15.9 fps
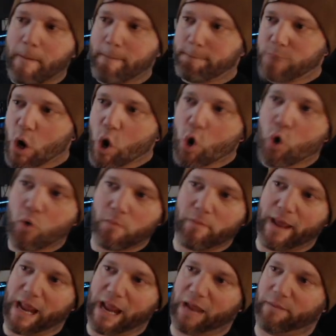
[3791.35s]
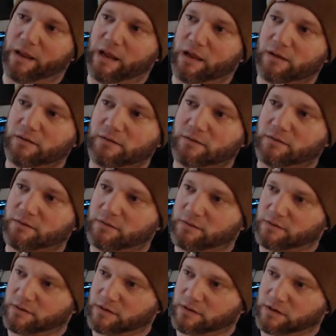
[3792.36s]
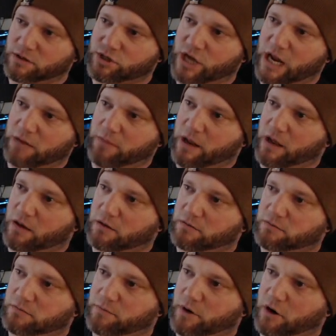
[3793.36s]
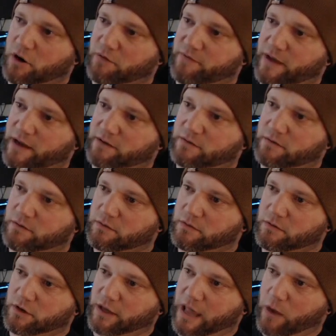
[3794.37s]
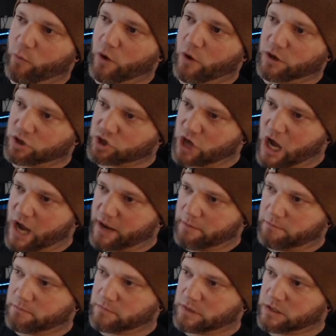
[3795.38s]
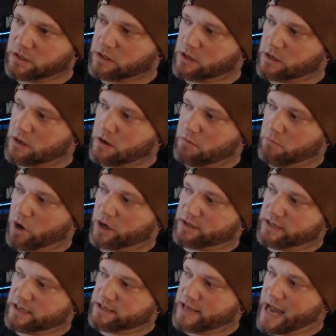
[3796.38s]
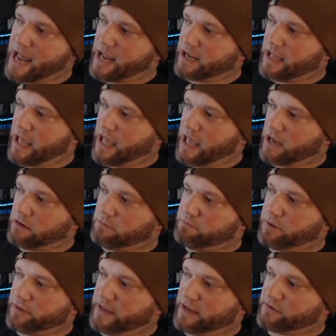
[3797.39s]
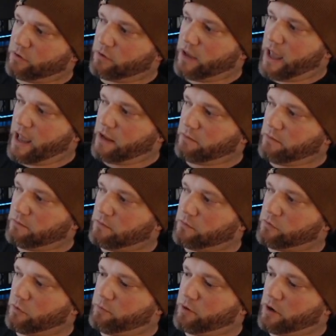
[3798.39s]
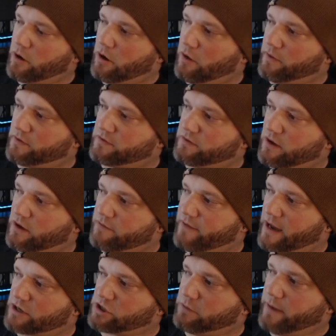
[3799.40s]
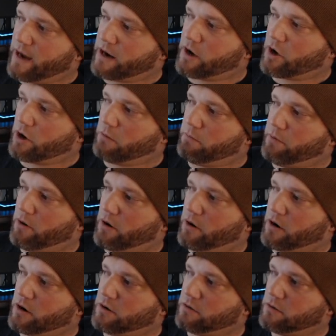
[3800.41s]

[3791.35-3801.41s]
Boom, baby. Chainmail. Perfect. Look at that. One shot him. Merc did die again, but that's okay. So we'll put all this stuff actually back on our bar.